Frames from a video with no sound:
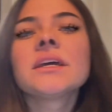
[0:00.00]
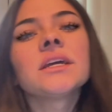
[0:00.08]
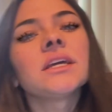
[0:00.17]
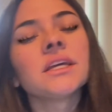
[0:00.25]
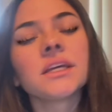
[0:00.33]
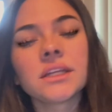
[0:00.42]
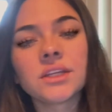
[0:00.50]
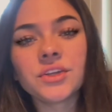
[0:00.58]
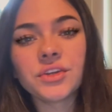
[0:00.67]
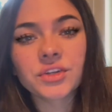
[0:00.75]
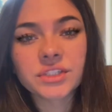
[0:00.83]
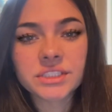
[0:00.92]
in
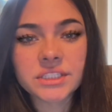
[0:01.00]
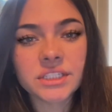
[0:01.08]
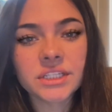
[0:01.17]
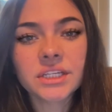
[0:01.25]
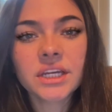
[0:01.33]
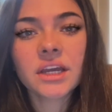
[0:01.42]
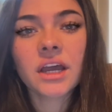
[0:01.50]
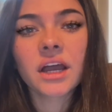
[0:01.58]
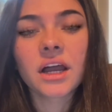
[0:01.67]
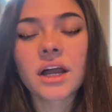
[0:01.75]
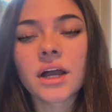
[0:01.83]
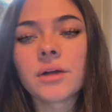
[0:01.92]
New York City.
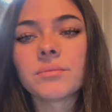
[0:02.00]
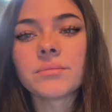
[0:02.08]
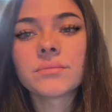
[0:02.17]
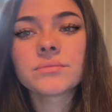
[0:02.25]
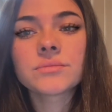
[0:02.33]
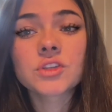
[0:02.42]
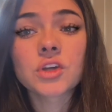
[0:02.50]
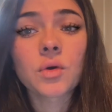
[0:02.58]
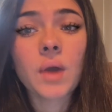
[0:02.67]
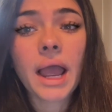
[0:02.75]
So